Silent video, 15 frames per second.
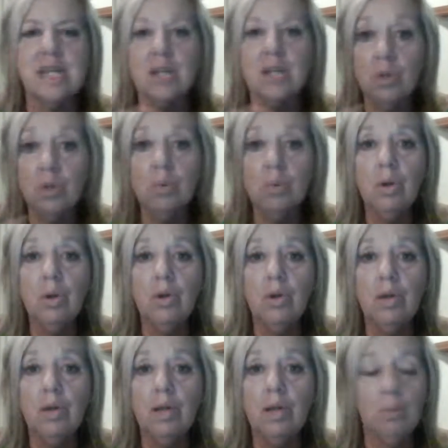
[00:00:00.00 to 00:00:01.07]
and you will learn.
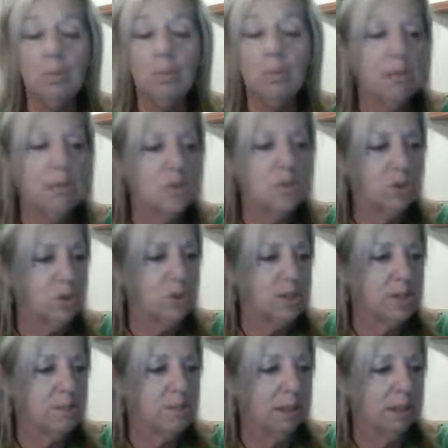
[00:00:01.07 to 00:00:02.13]
It will come to you.
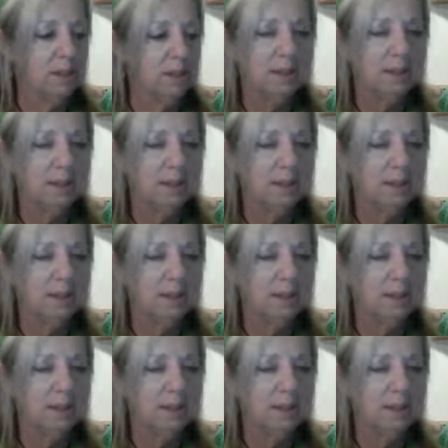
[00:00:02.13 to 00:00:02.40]
Trust me.